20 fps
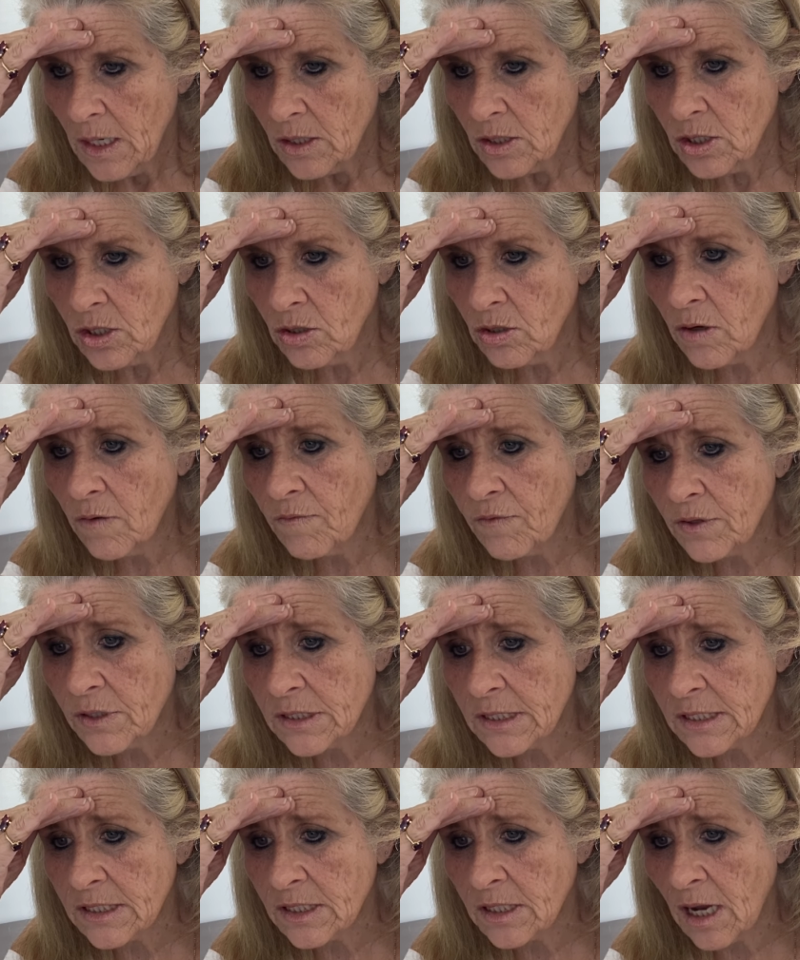The
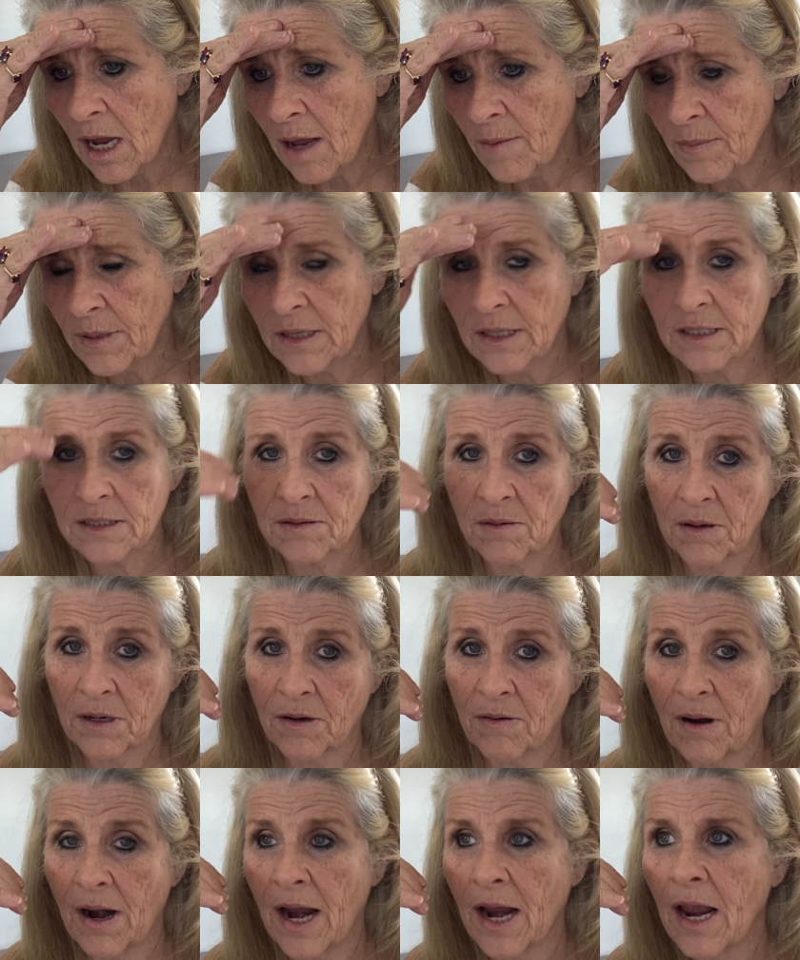universe has taught me this one,
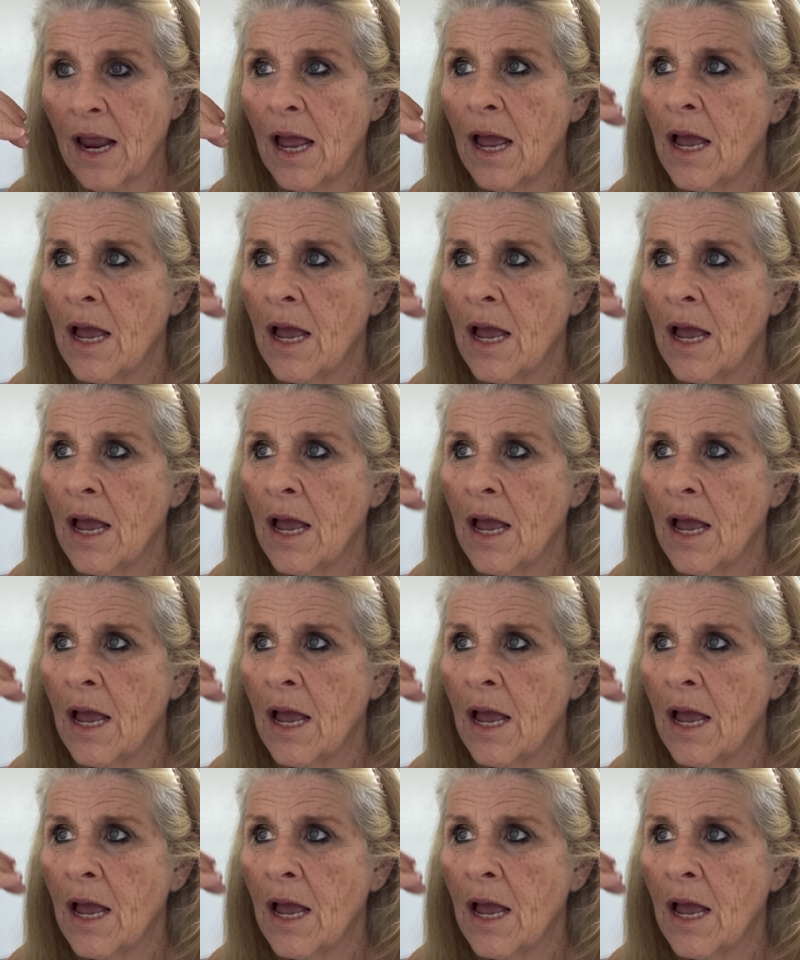cry.